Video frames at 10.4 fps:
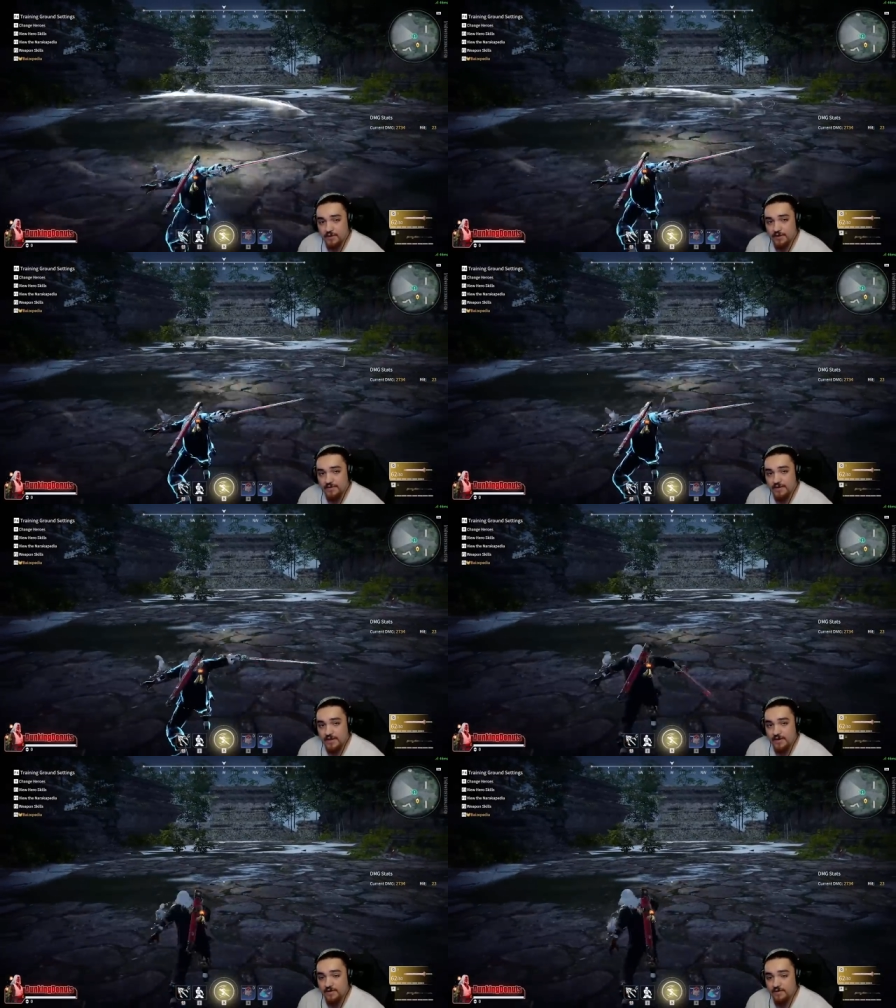at the
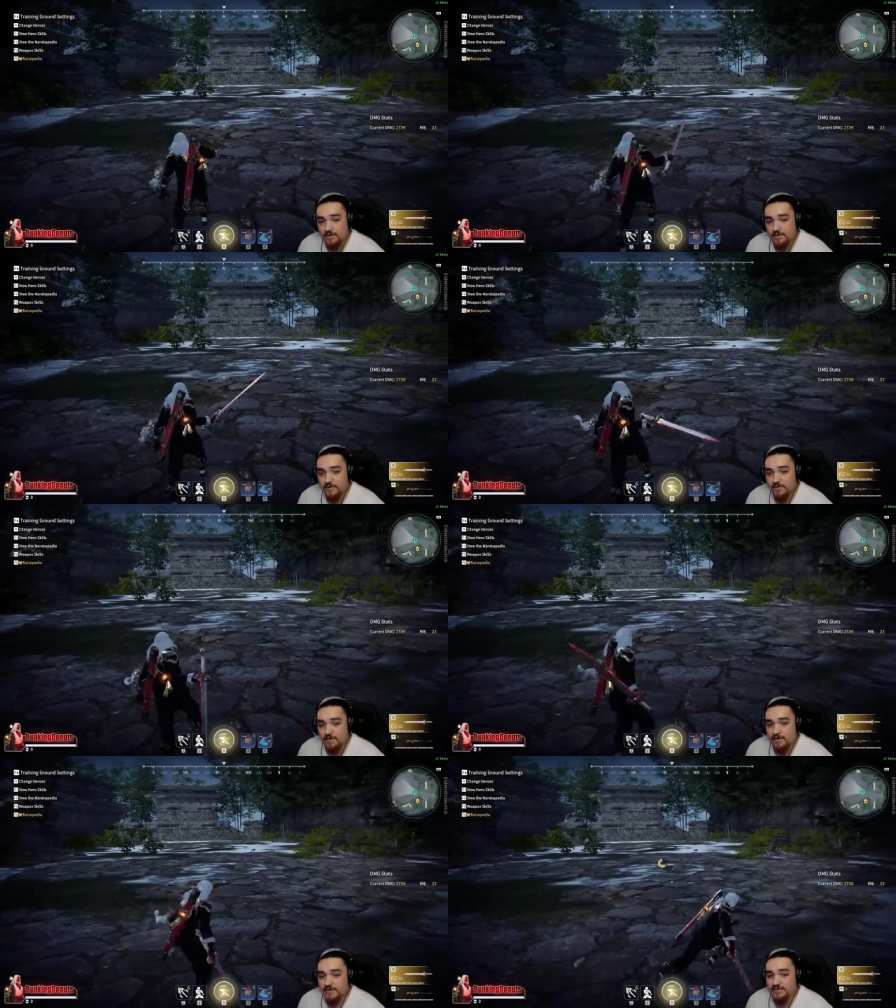end,
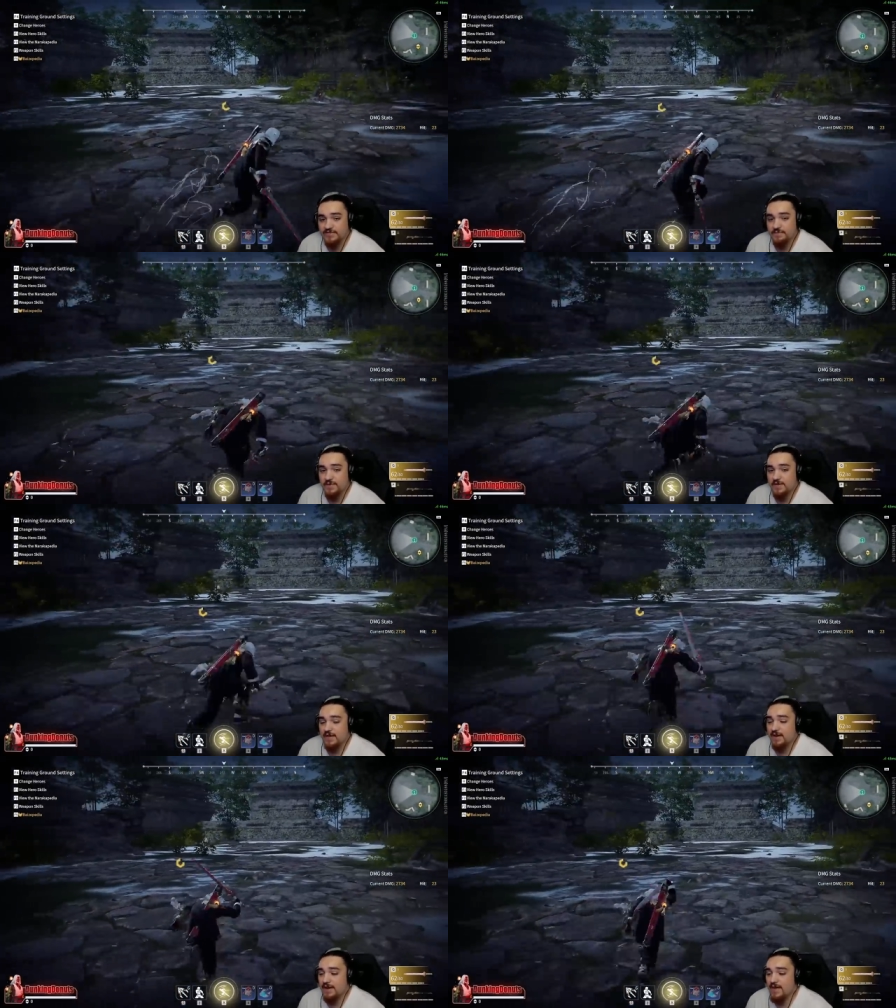to simply
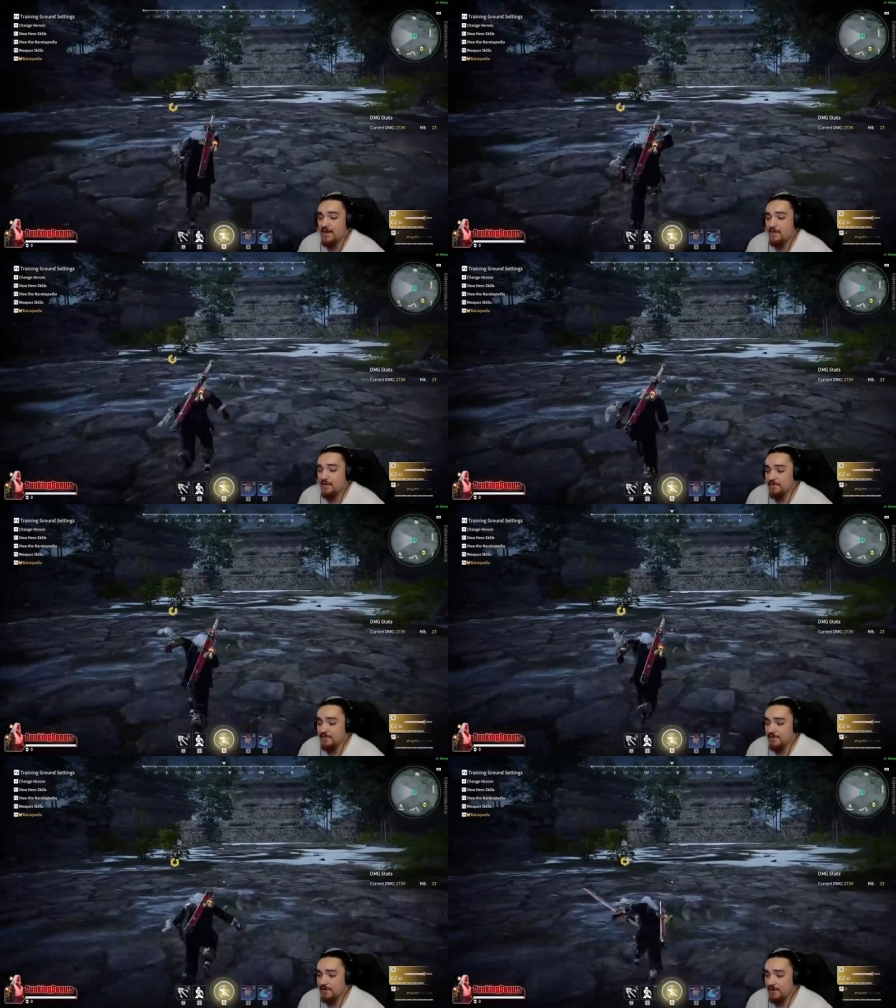allow
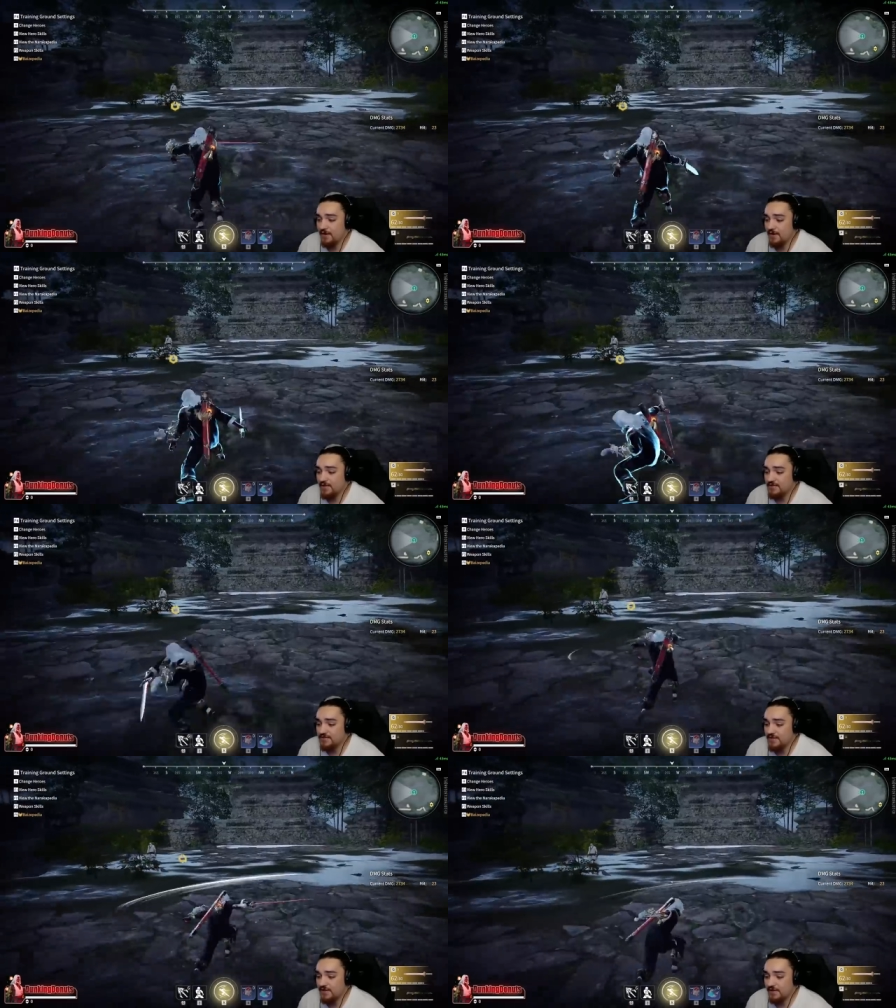the light
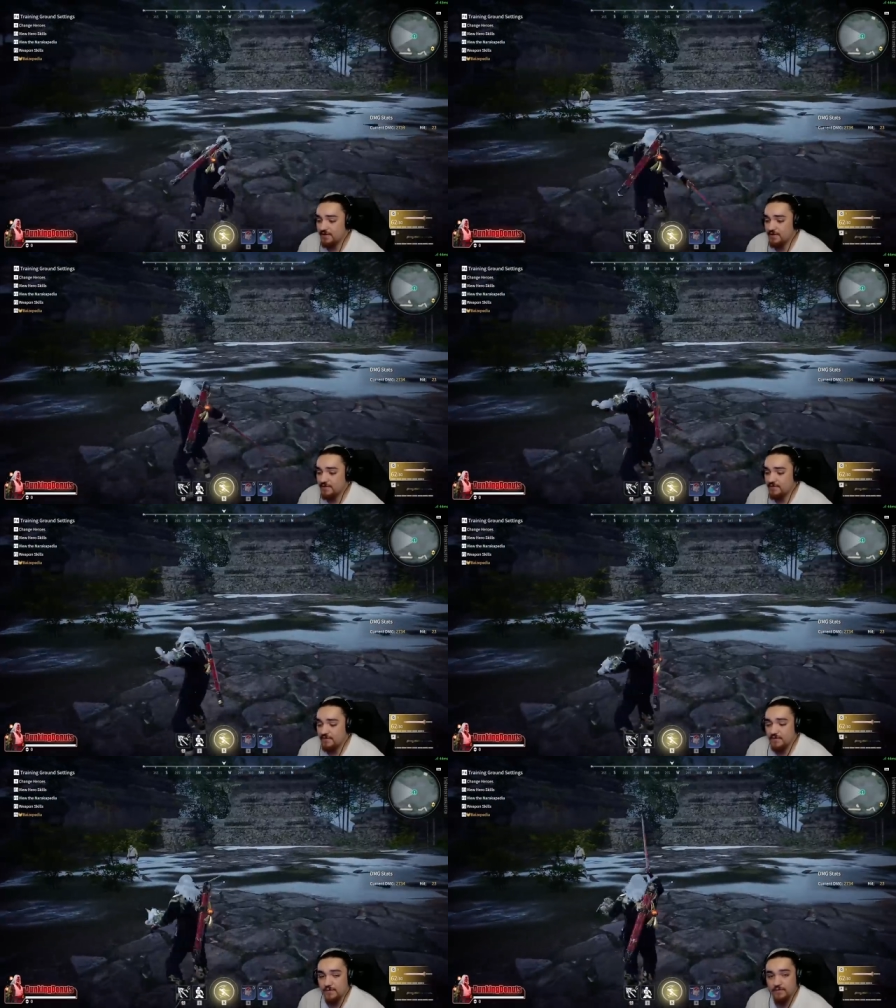attack
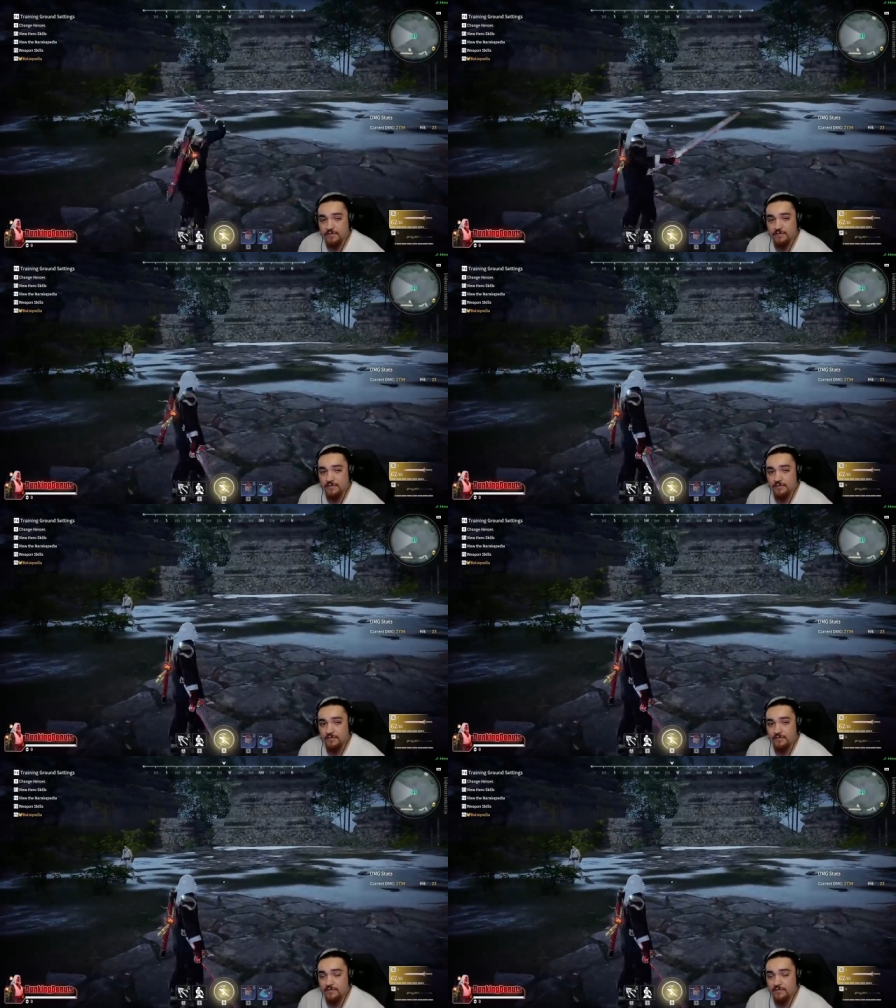to go through,